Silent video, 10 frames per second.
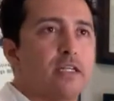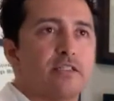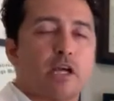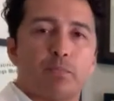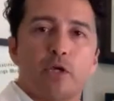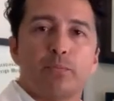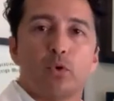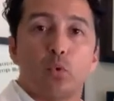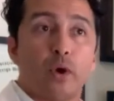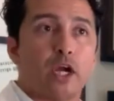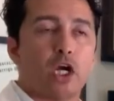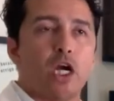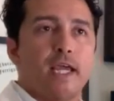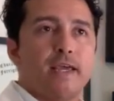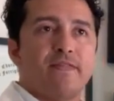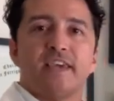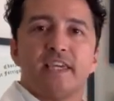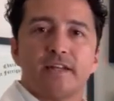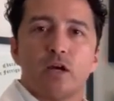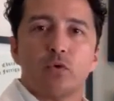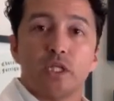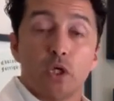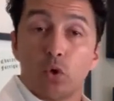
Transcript: in some people where they cannot really